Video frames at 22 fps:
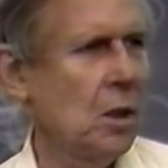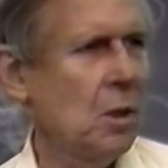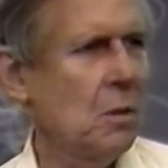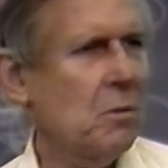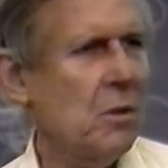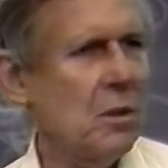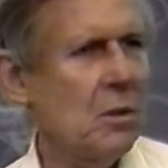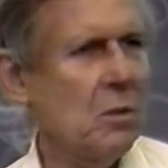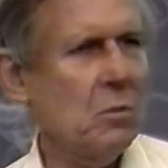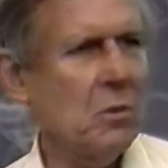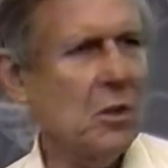
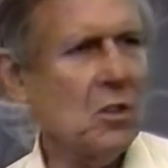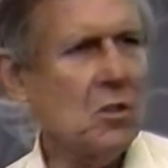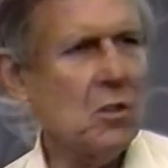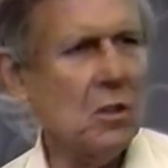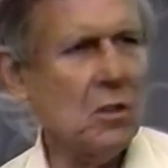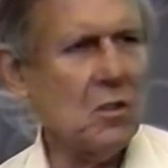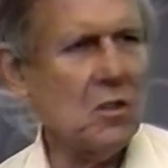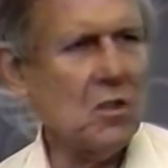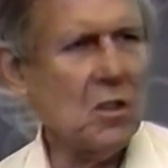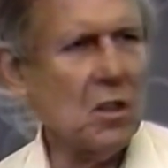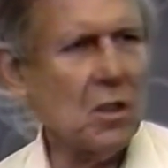But it
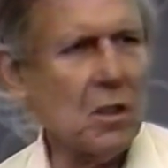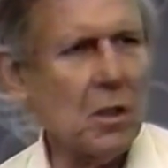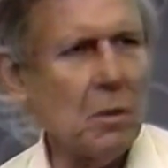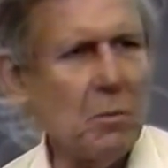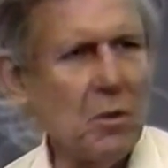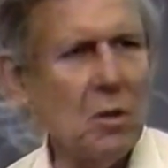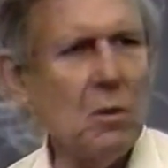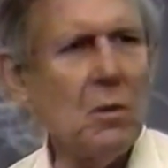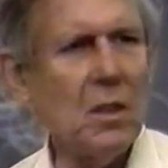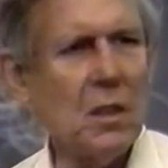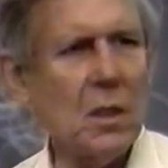wishes to
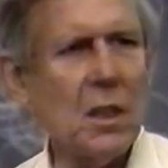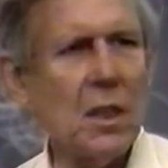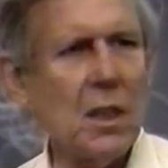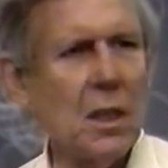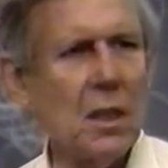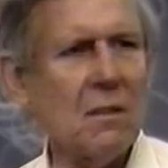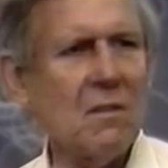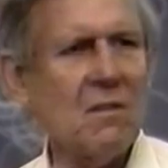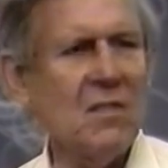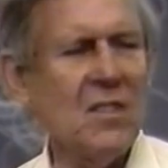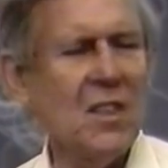
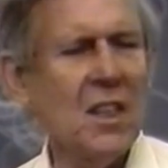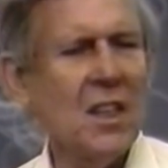communicate